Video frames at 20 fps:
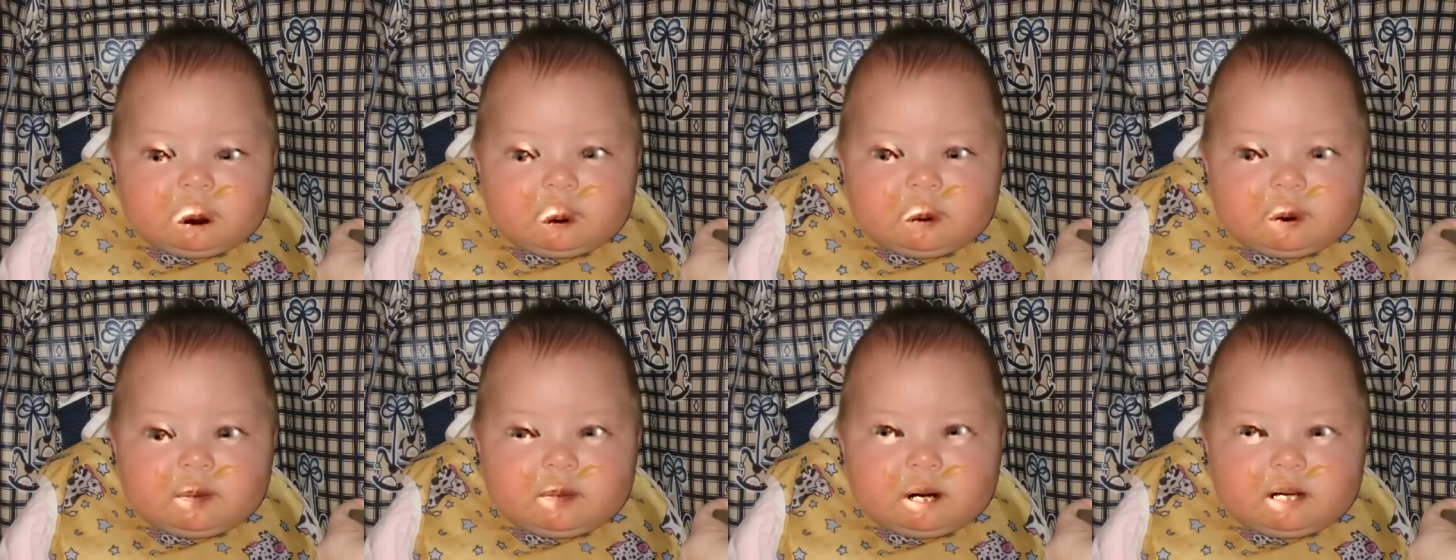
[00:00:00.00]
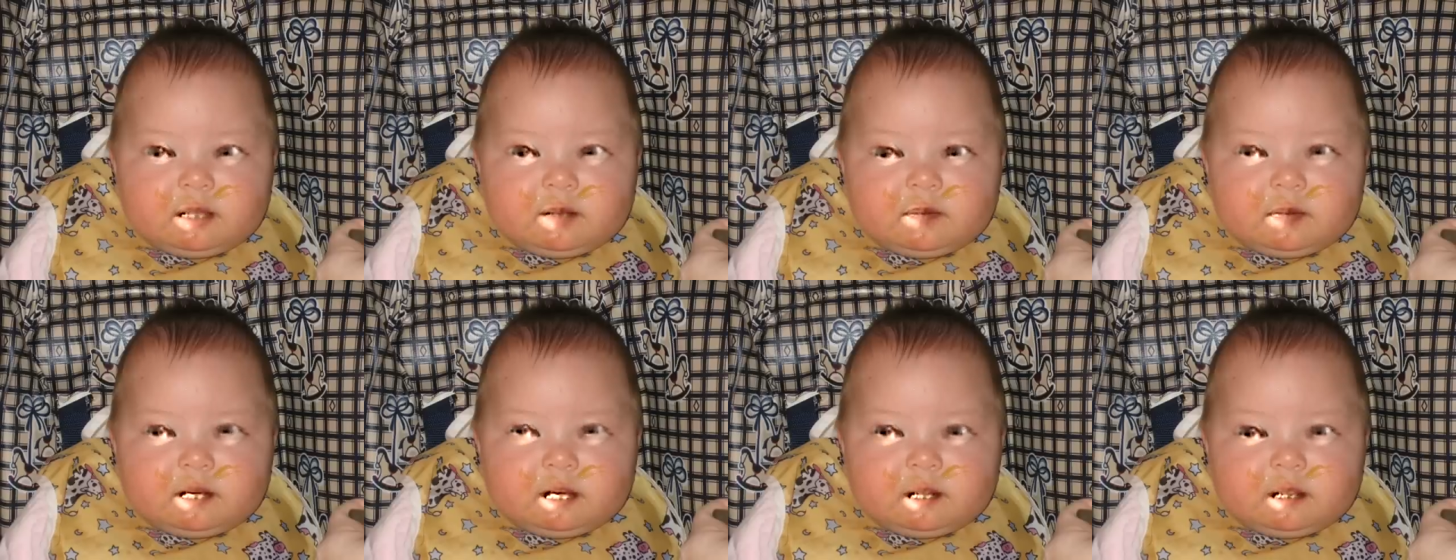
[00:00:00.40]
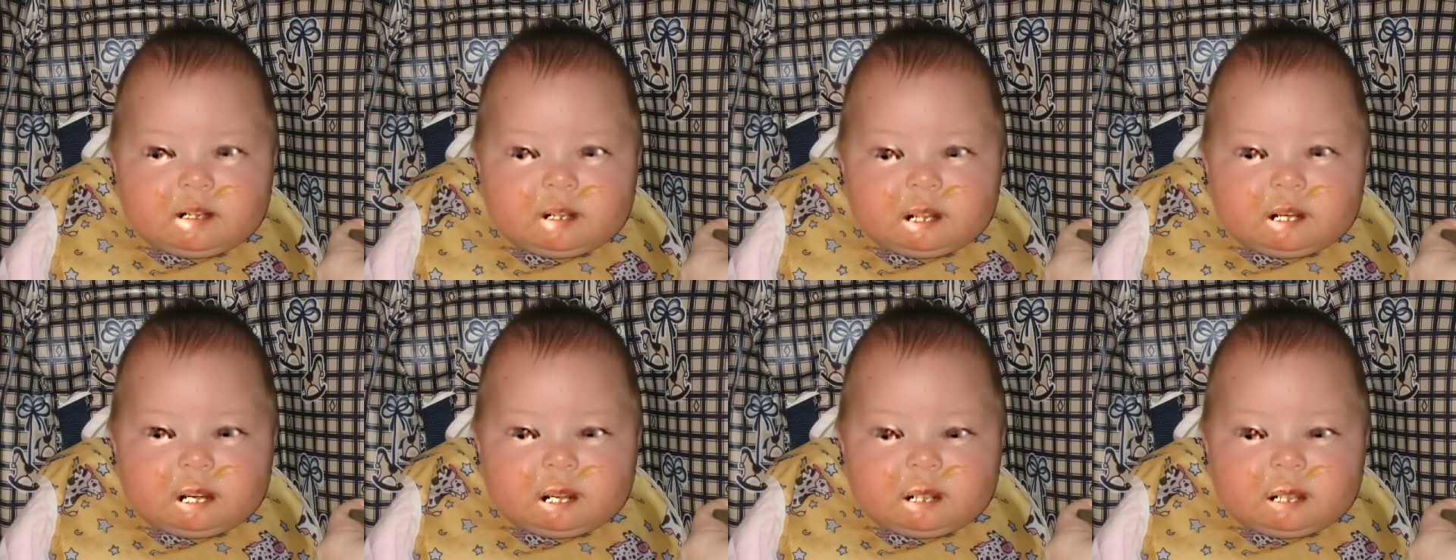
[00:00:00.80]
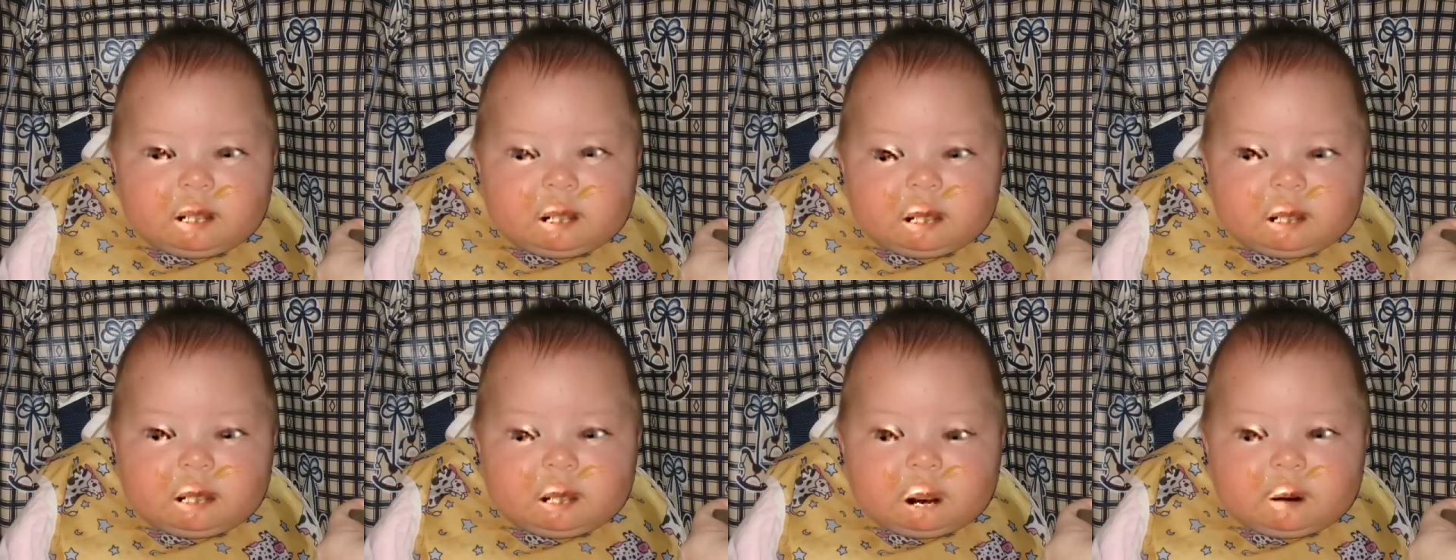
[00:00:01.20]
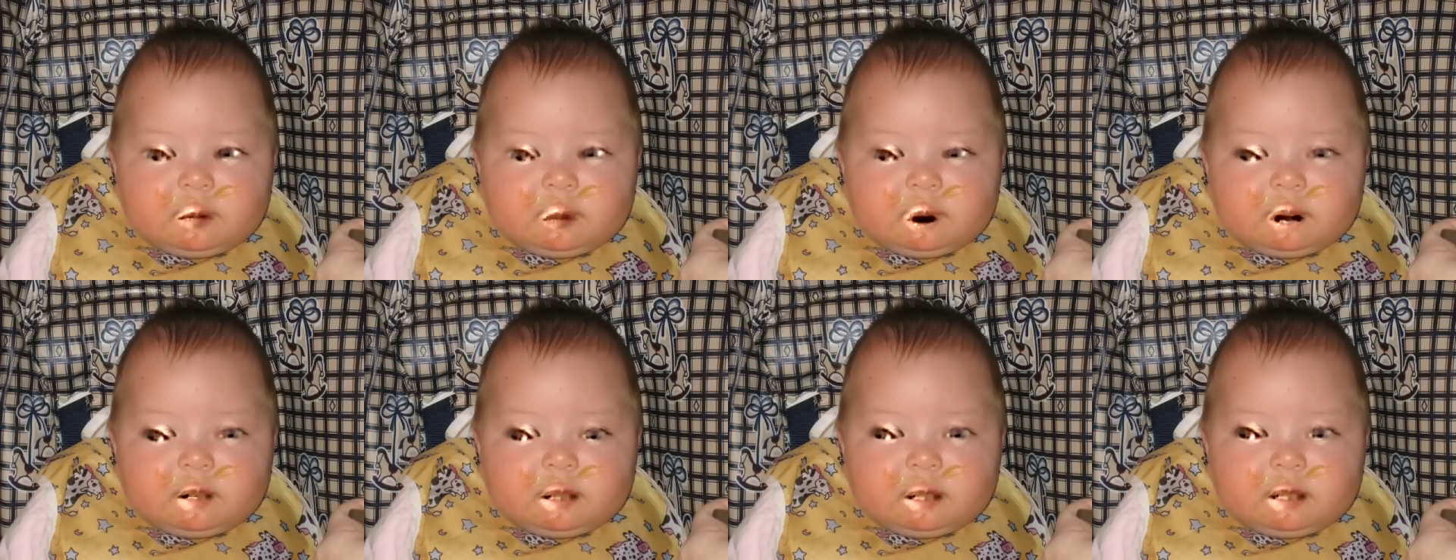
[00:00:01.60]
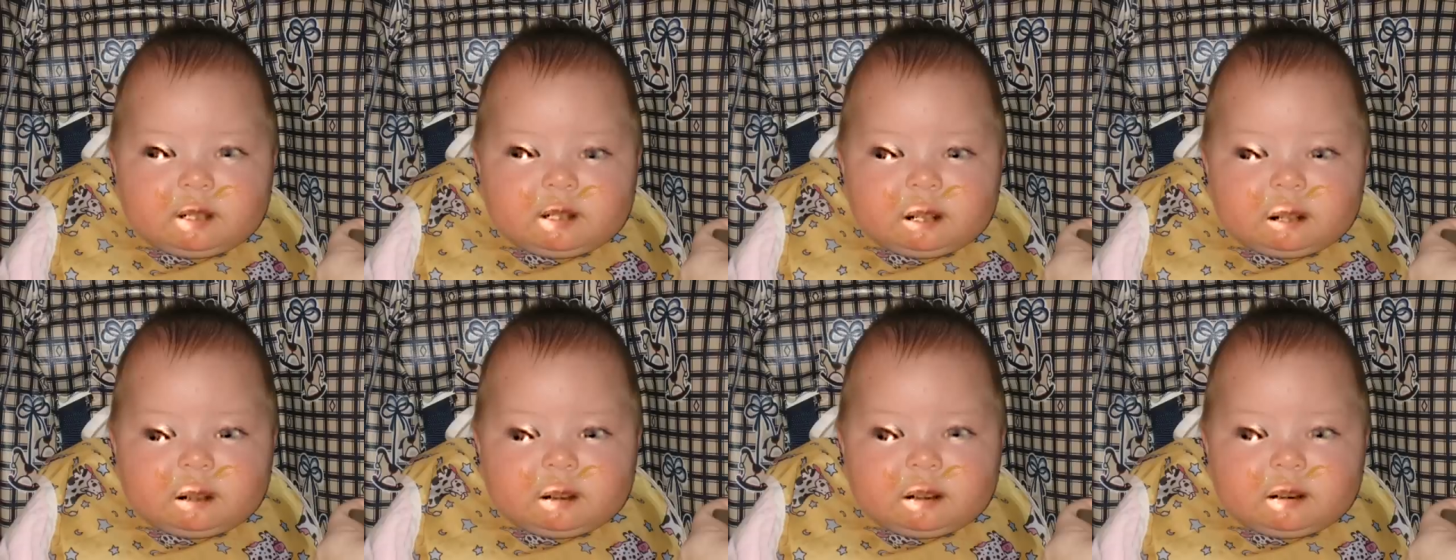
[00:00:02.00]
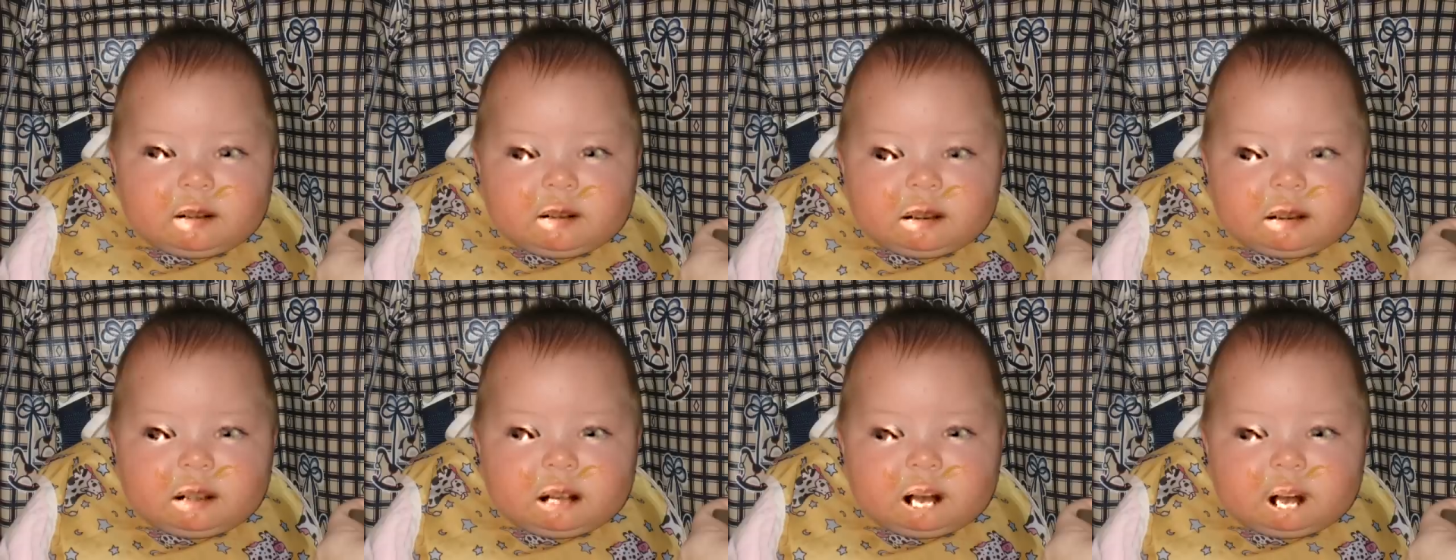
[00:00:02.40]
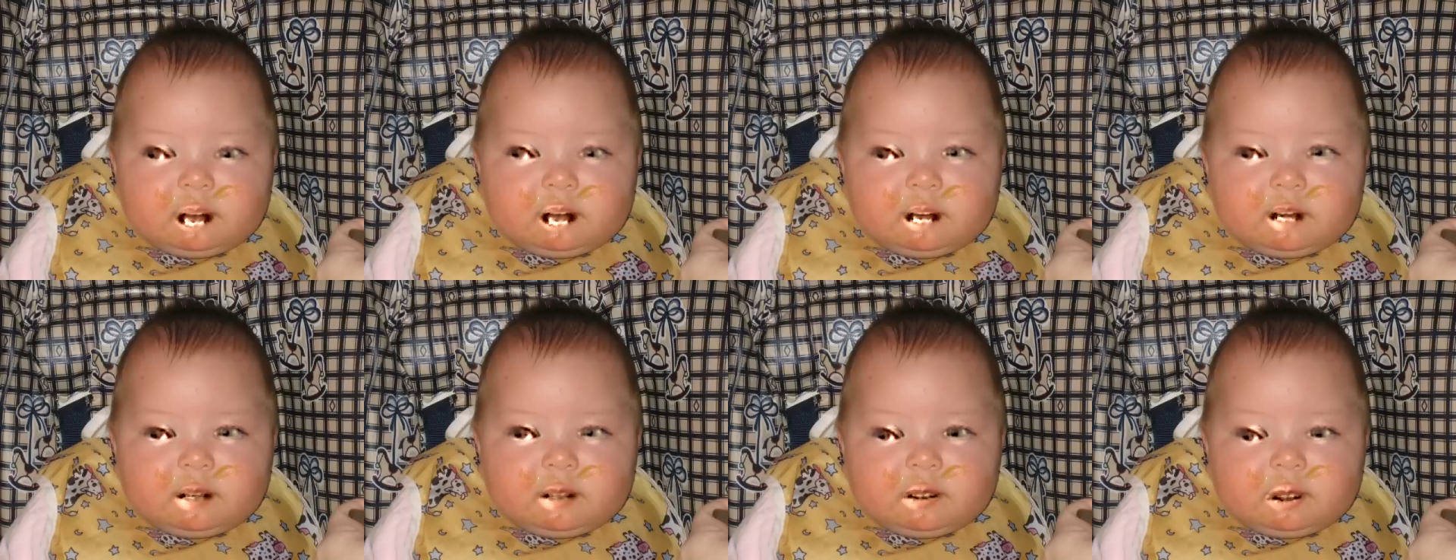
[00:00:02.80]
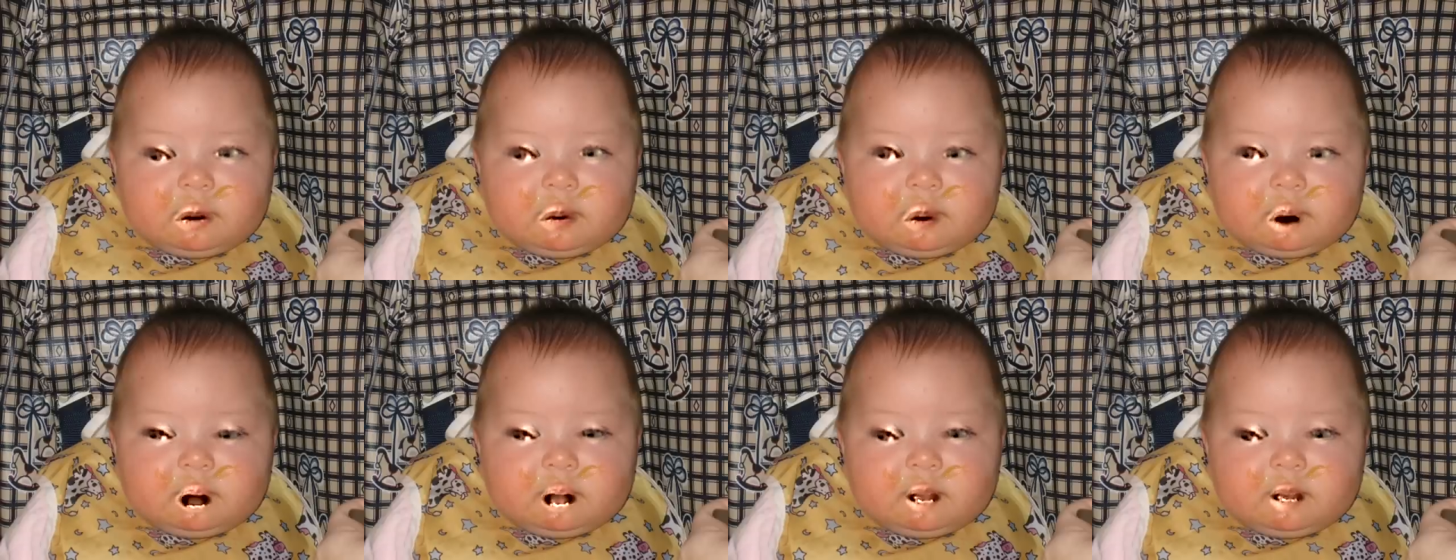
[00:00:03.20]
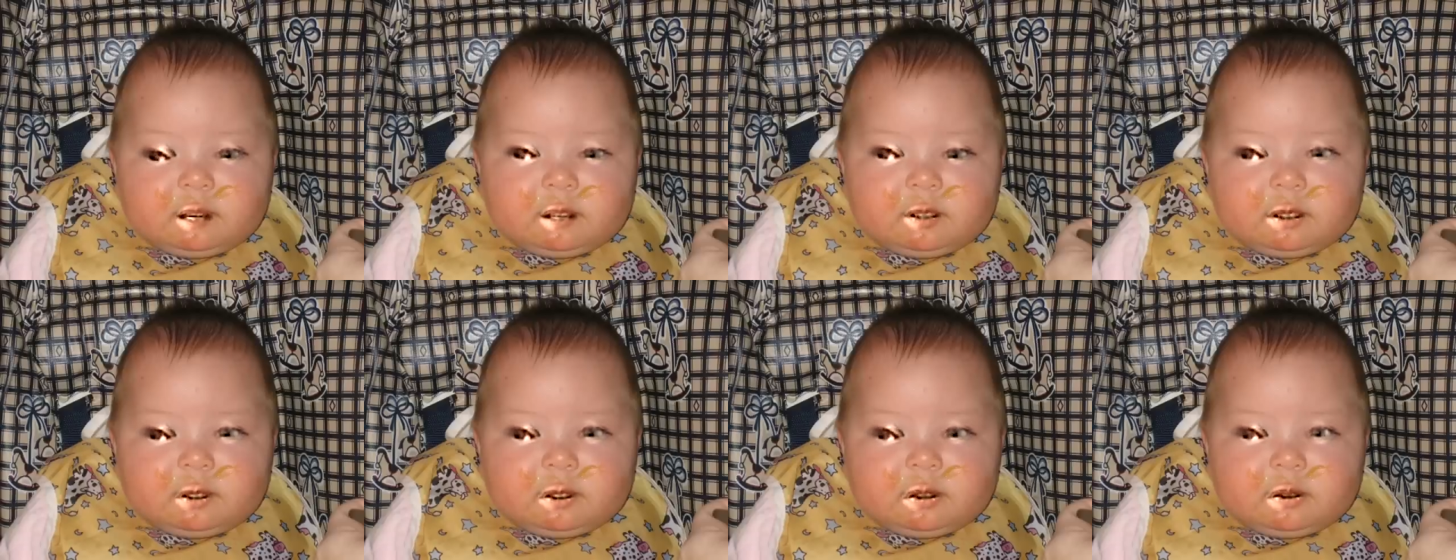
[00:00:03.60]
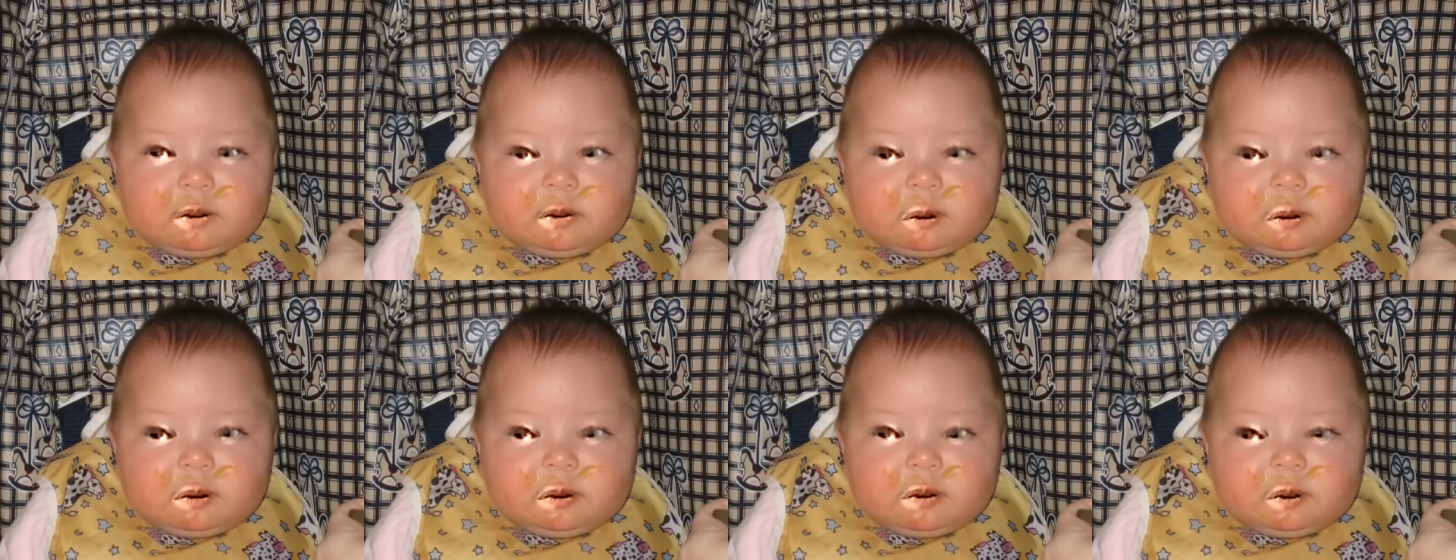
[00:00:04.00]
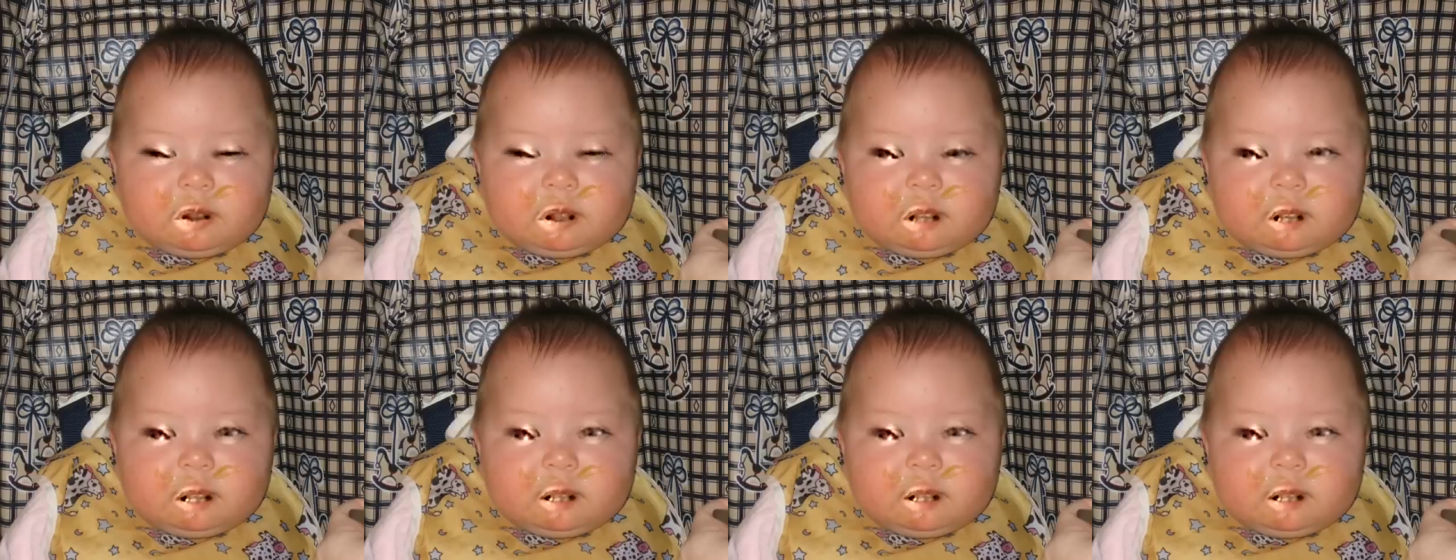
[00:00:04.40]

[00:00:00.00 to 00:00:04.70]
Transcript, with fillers: We must be at least somewhat still and quiet, too,